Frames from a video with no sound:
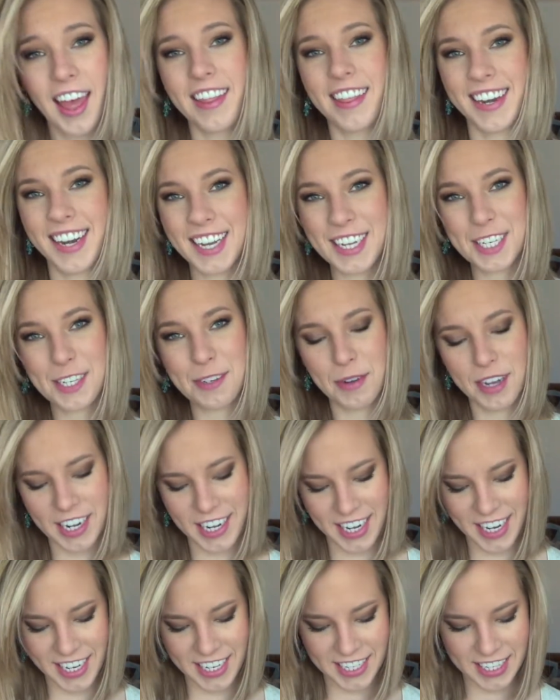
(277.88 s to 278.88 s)
The next one
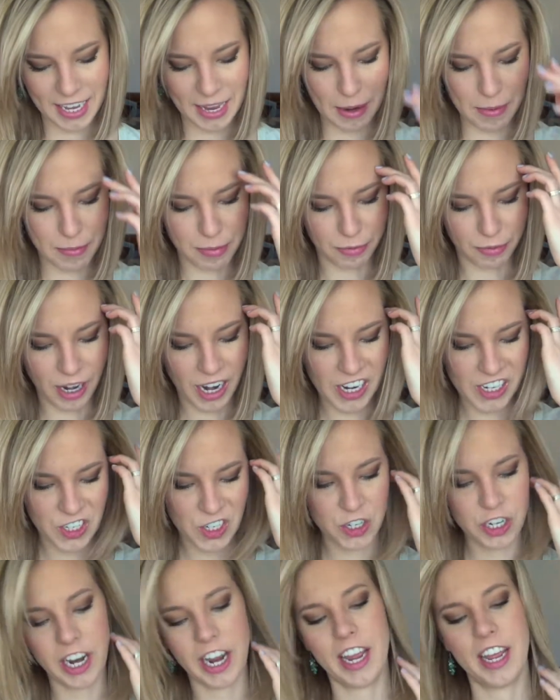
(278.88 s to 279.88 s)
is a
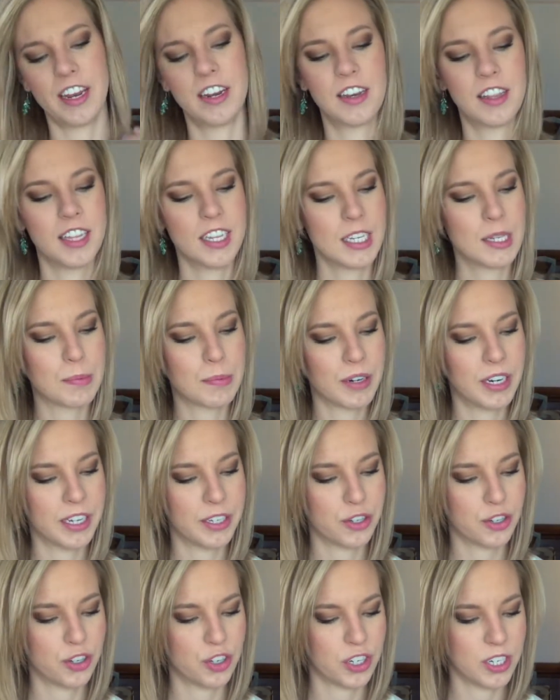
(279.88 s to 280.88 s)
brush, and this
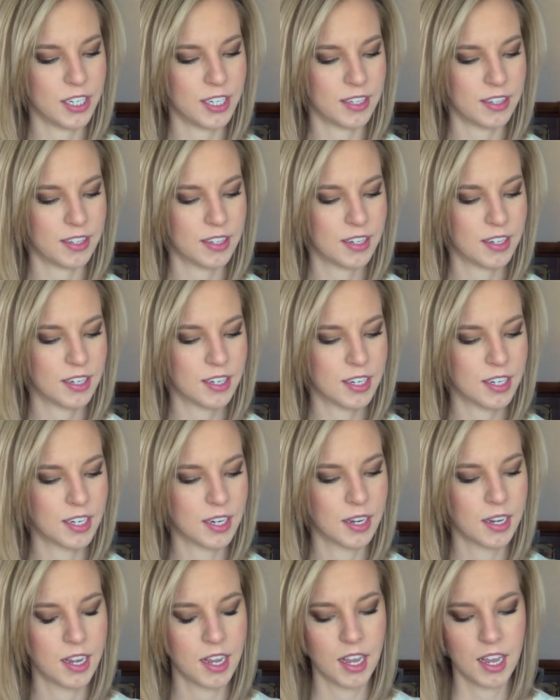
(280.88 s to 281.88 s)
brush
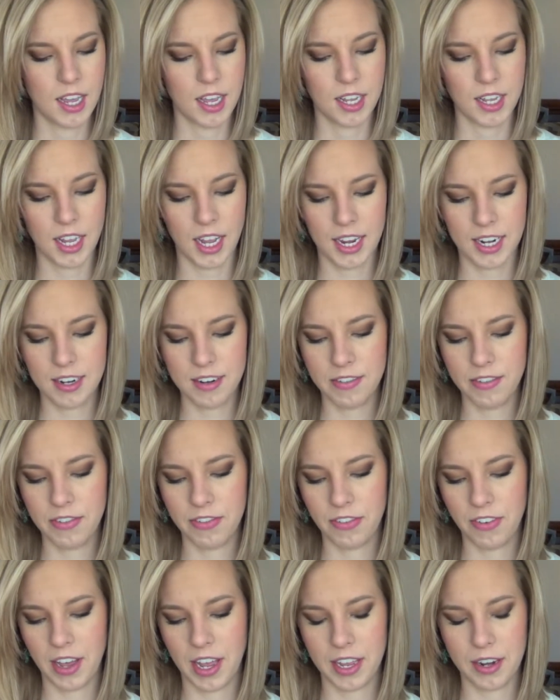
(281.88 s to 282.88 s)
just kind
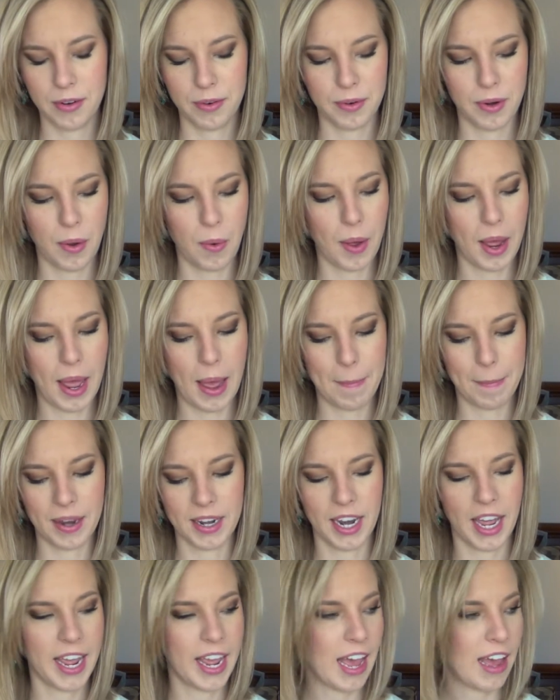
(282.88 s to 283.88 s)
of, I don't know what
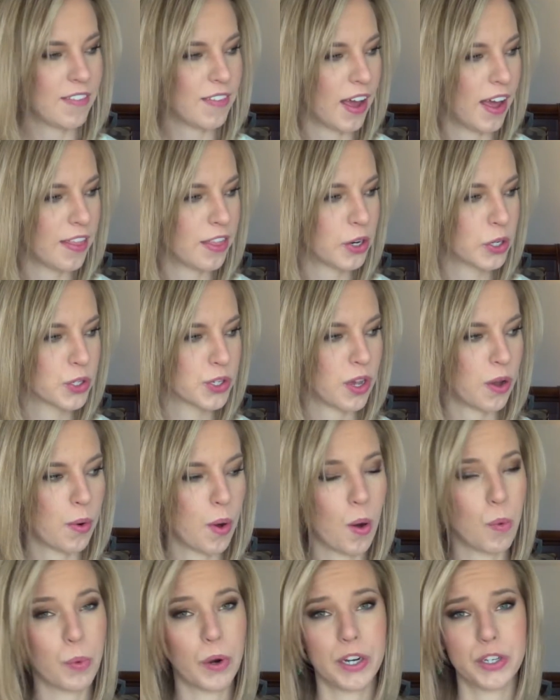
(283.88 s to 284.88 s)
happened. I have other
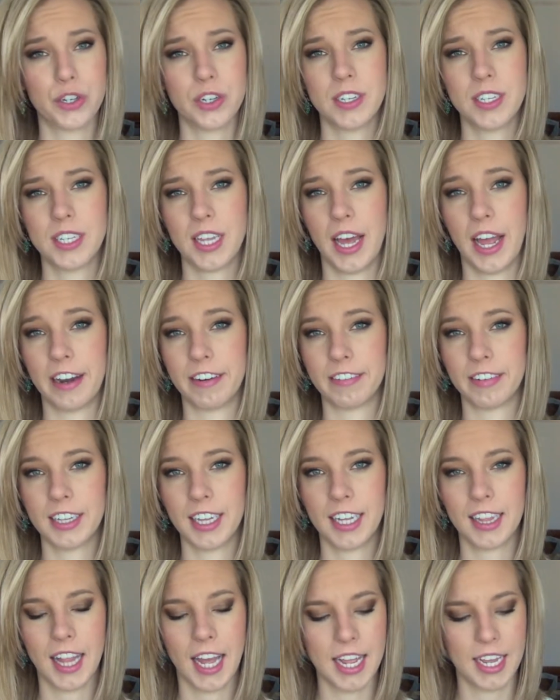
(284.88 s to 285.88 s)
Soho brushes that I
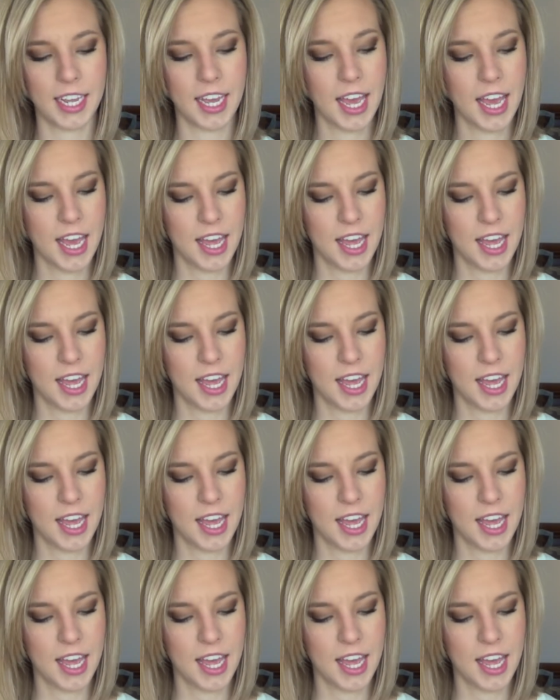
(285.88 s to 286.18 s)
really like.